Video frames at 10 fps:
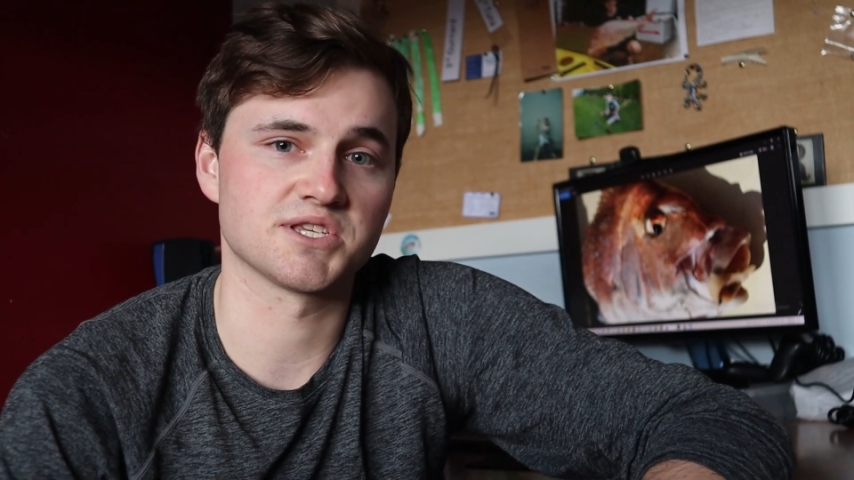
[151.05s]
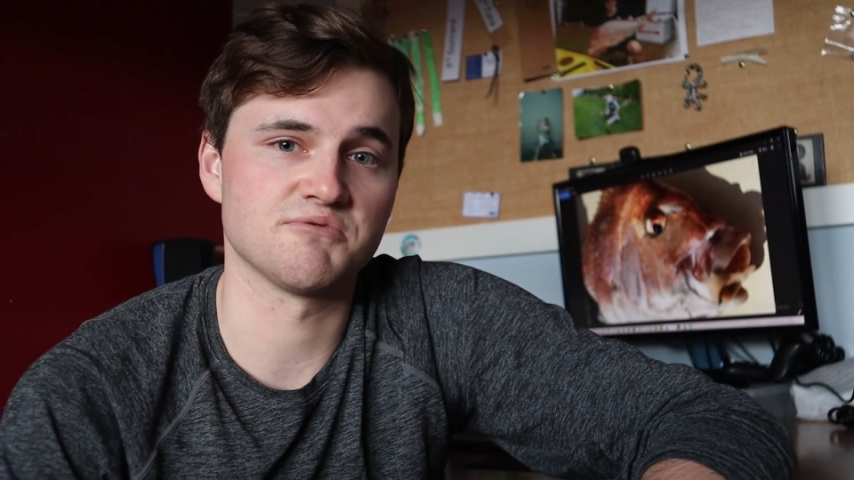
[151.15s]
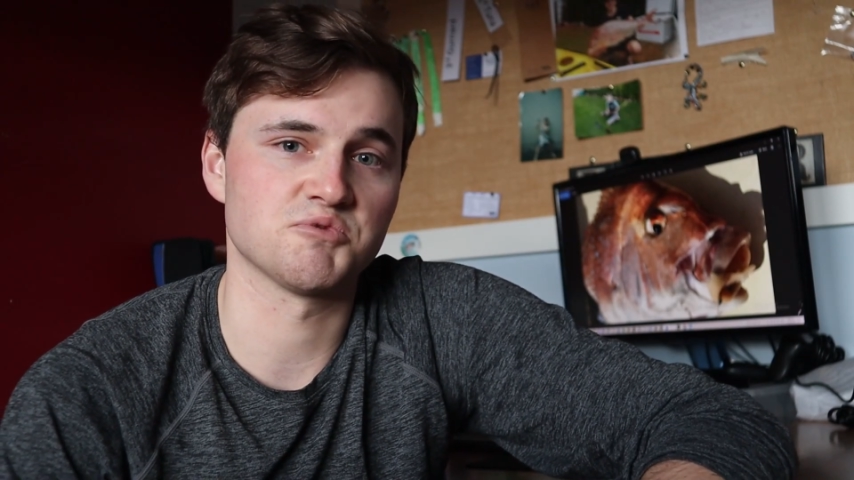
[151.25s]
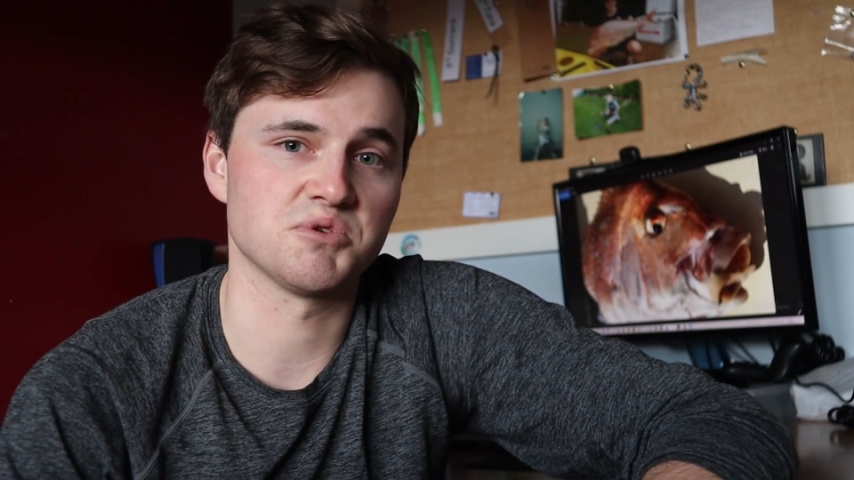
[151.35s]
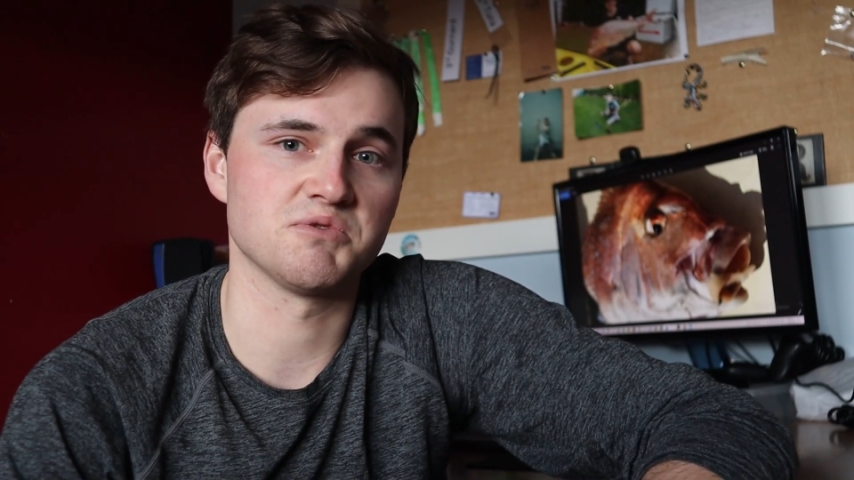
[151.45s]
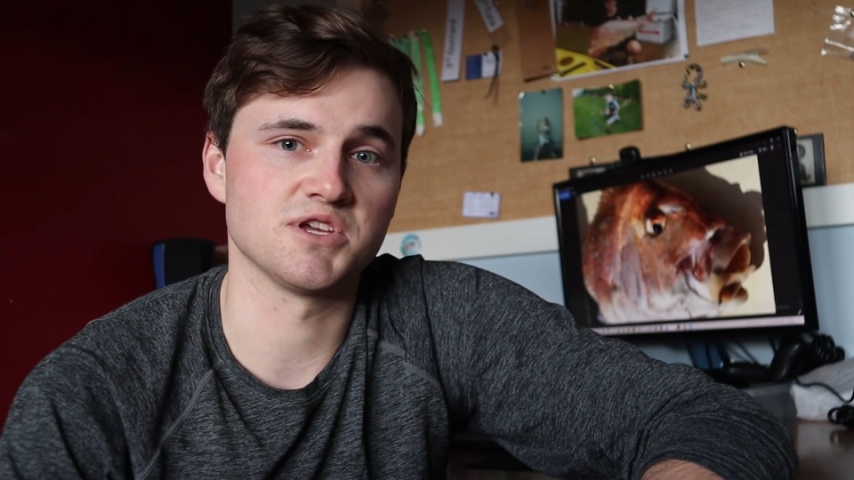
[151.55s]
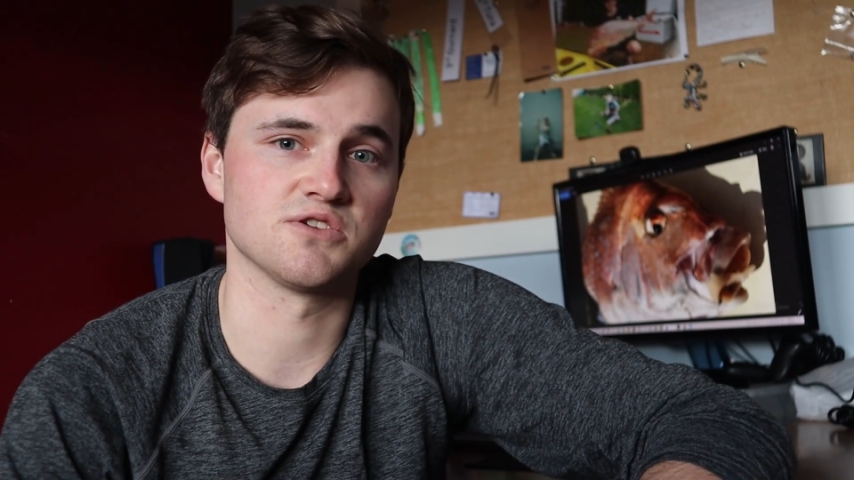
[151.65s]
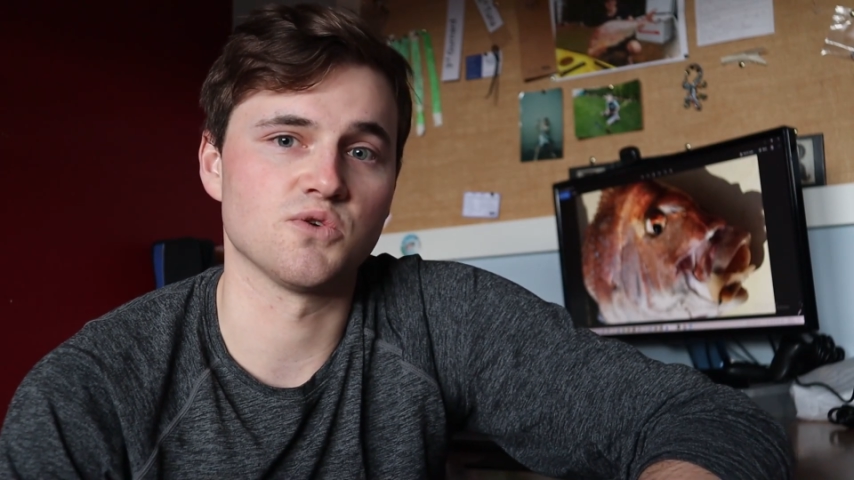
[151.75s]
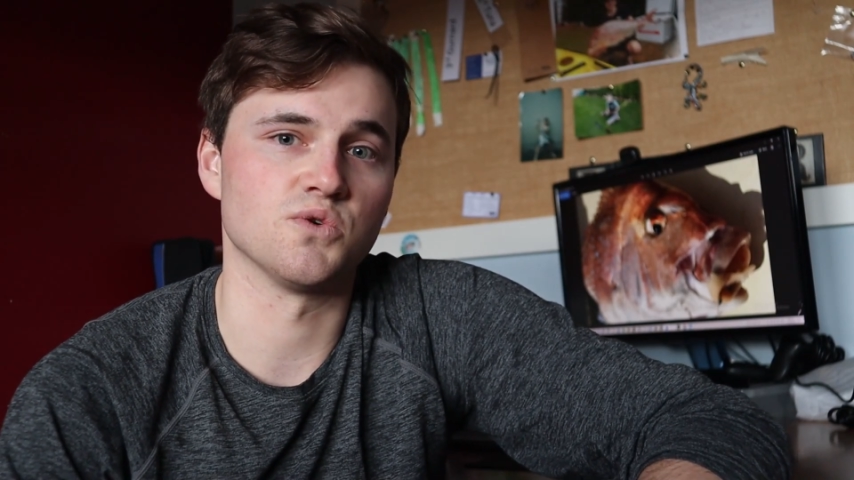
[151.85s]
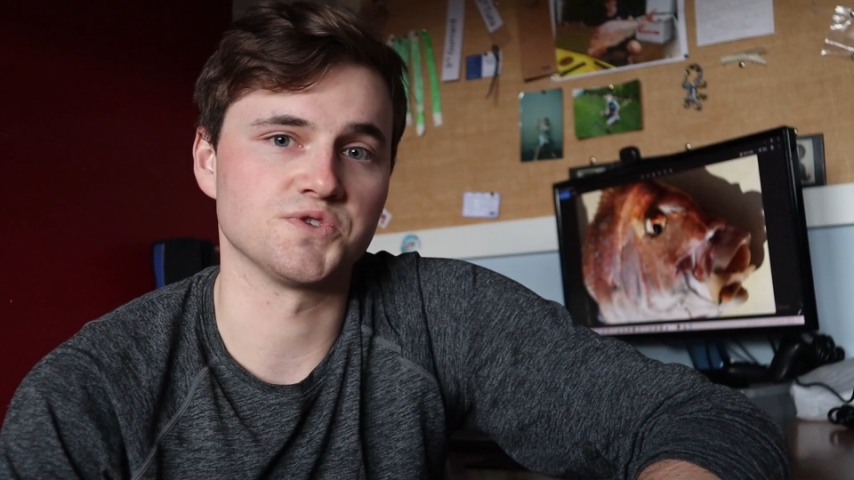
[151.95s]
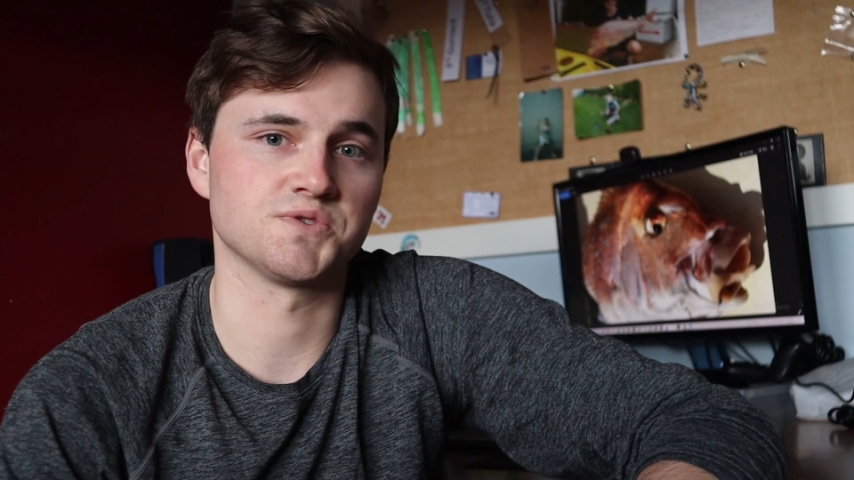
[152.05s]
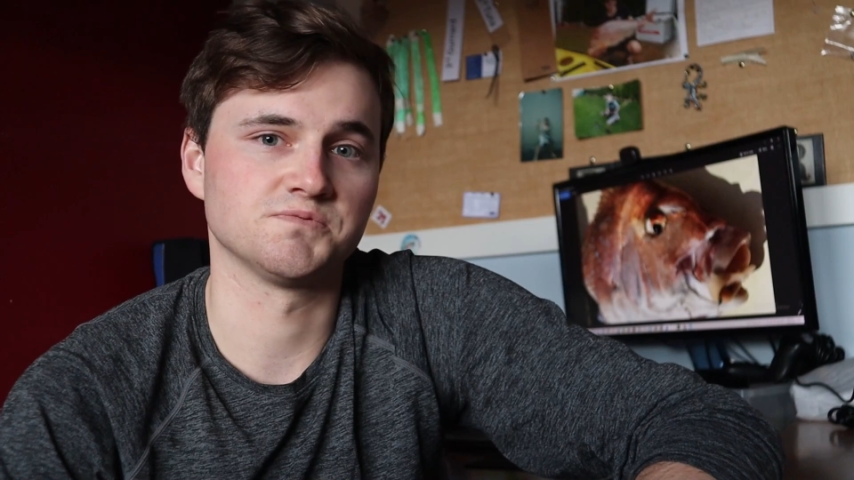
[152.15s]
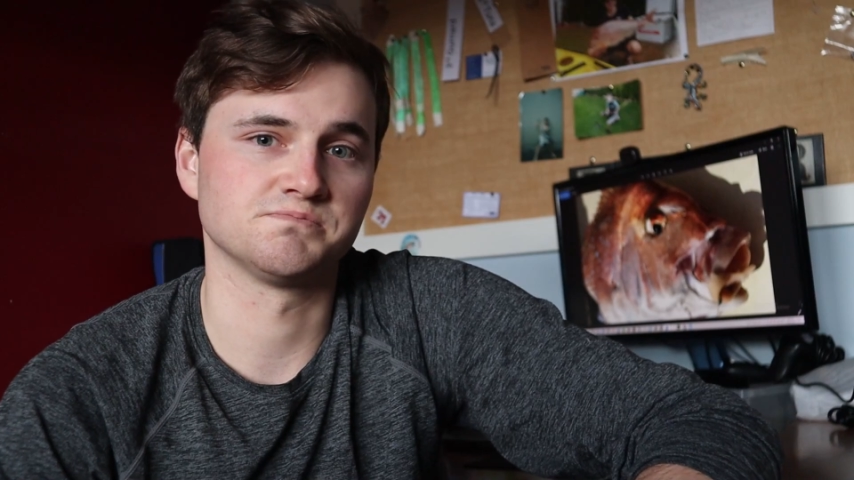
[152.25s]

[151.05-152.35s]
seem to be being caught.